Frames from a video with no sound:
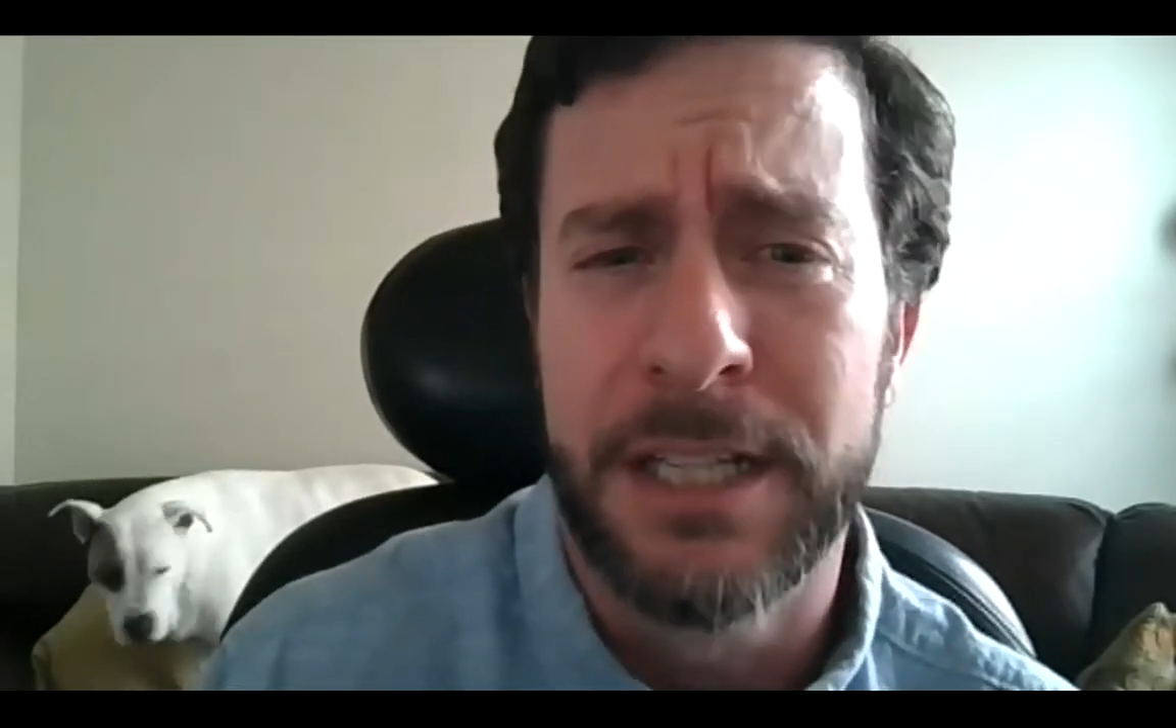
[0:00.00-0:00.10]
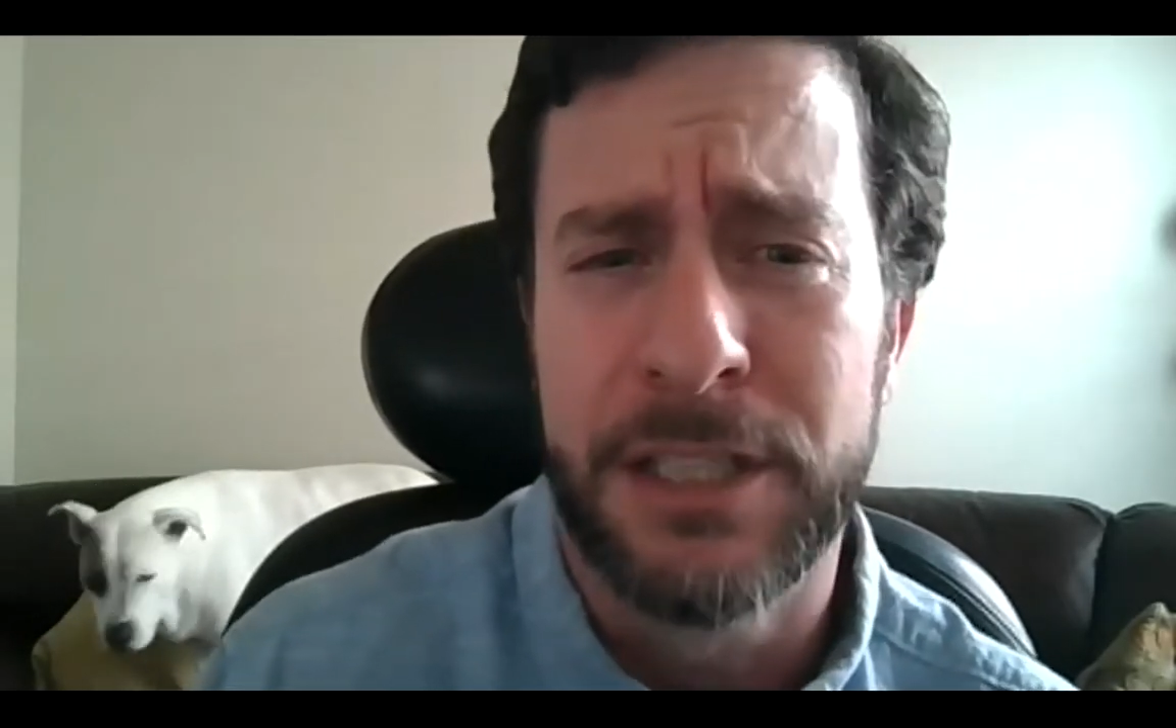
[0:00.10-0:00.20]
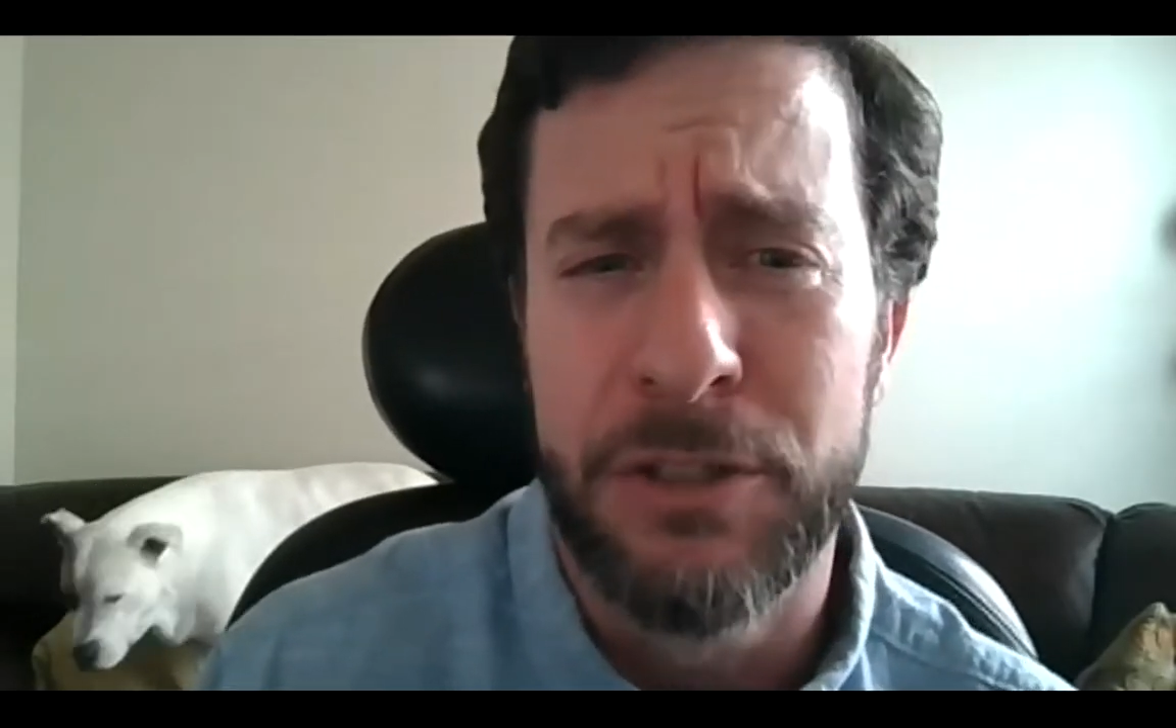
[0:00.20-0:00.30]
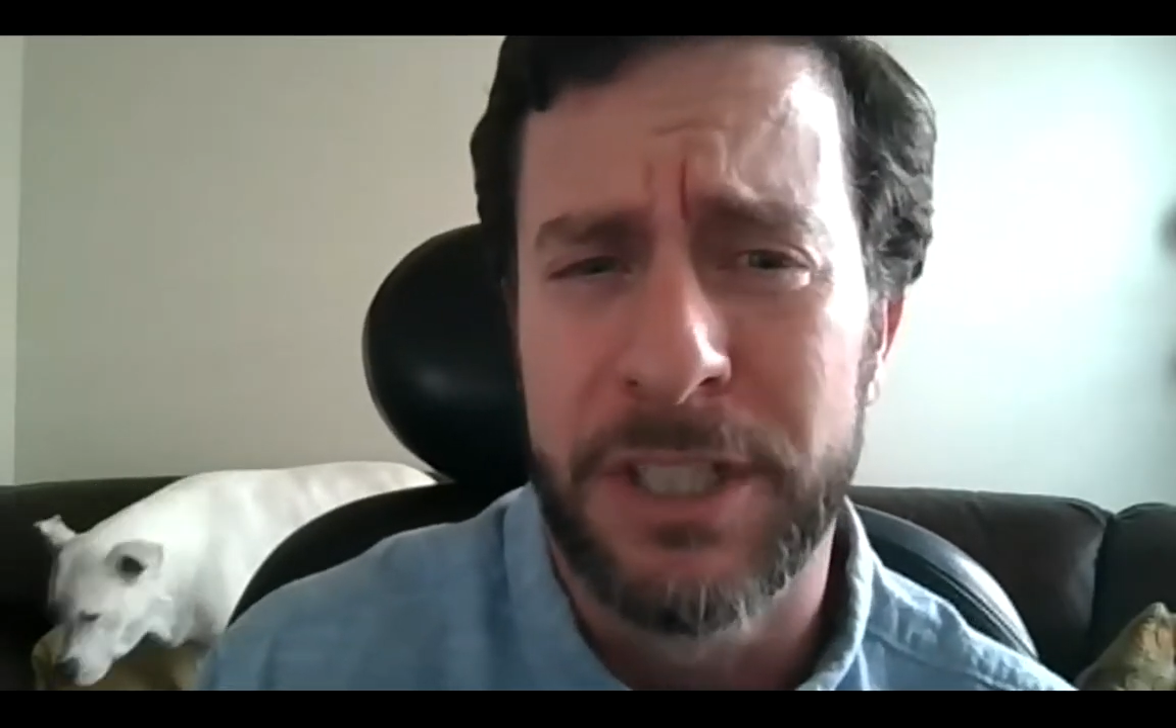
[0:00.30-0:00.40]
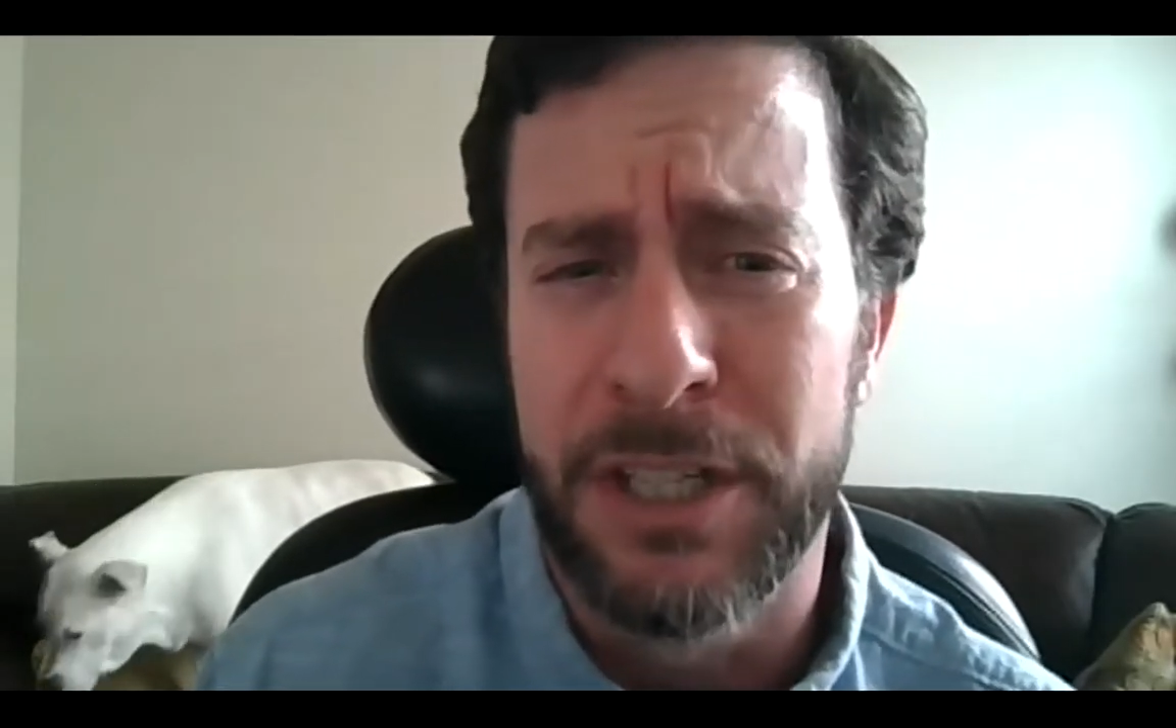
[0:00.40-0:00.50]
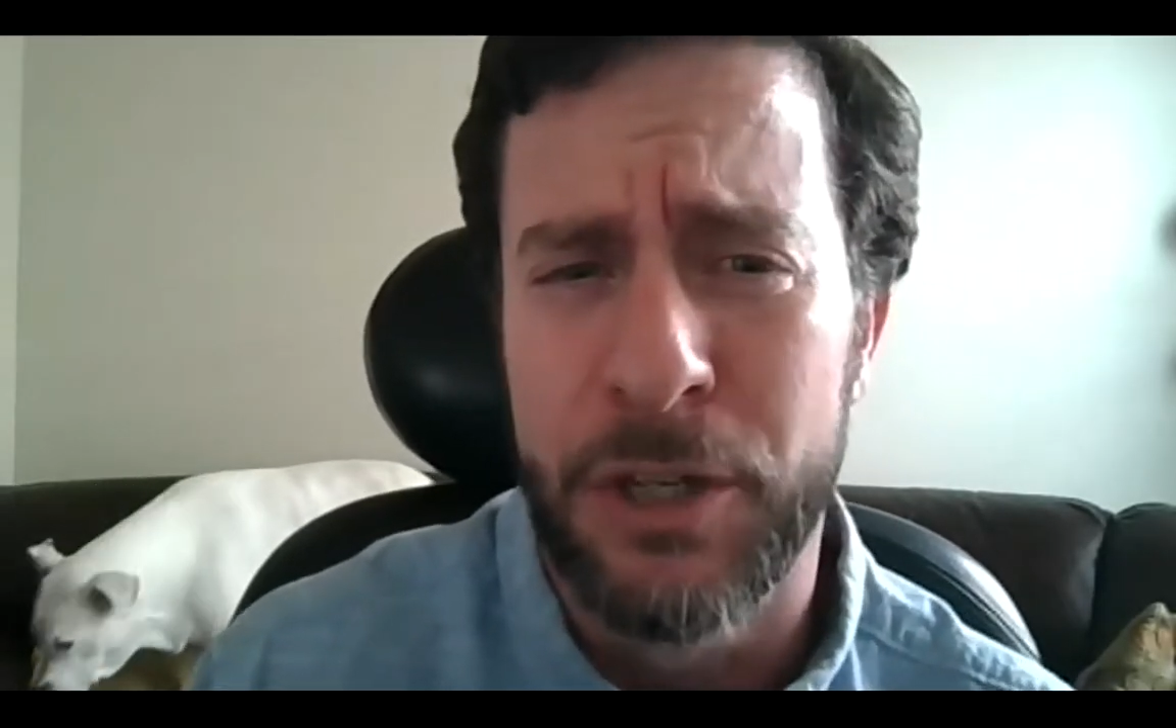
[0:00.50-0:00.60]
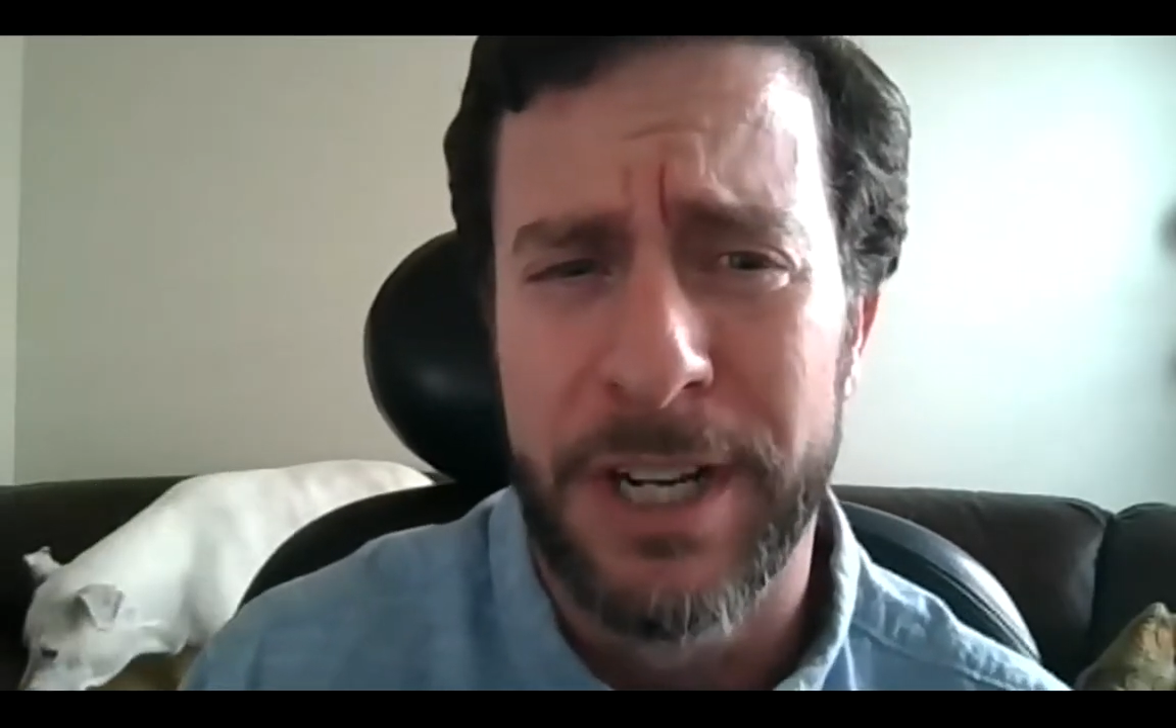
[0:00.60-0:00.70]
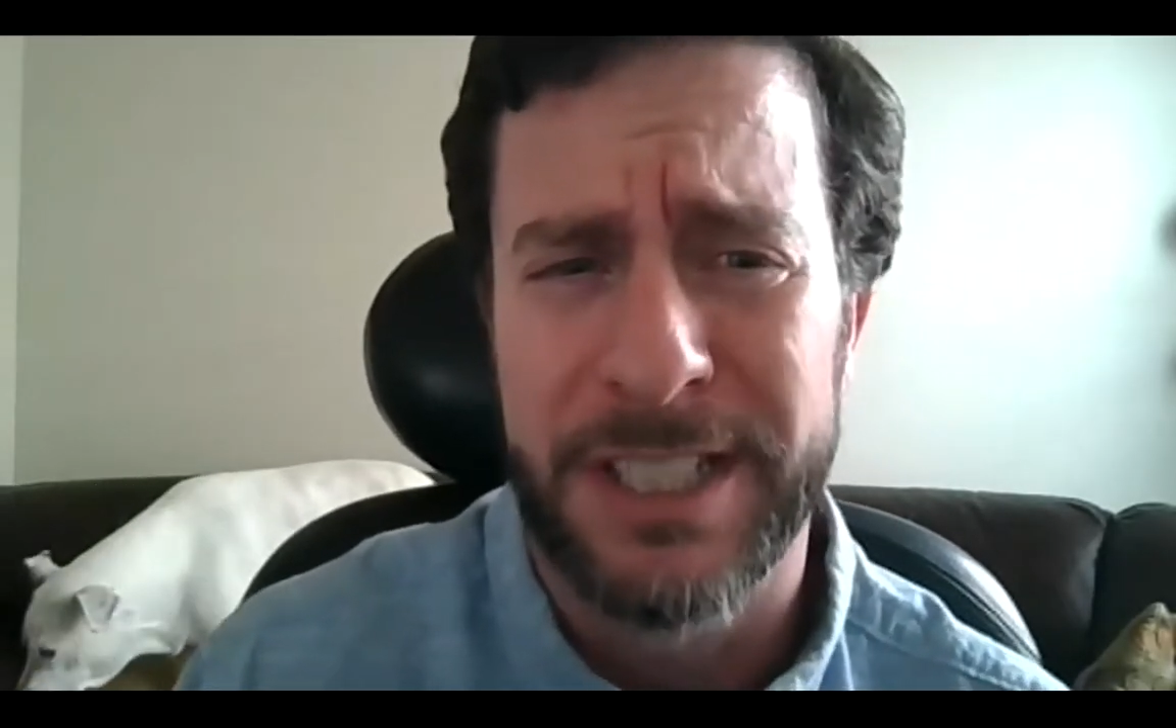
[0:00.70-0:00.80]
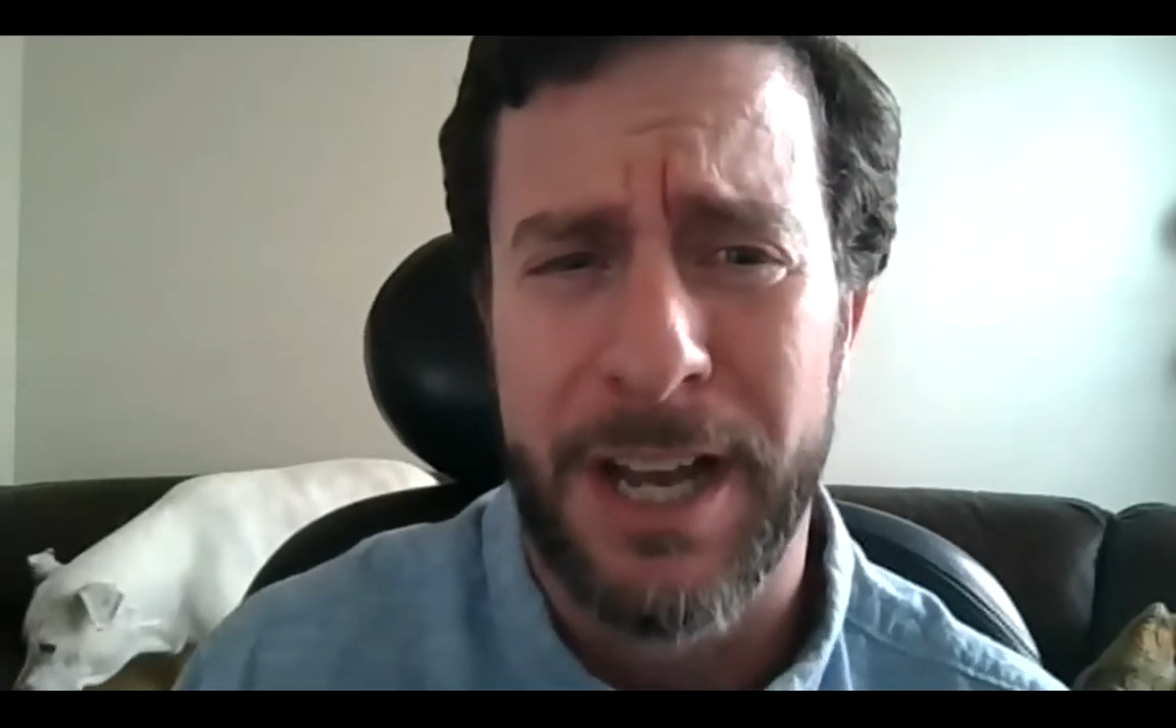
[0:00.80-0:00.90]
it's using Unix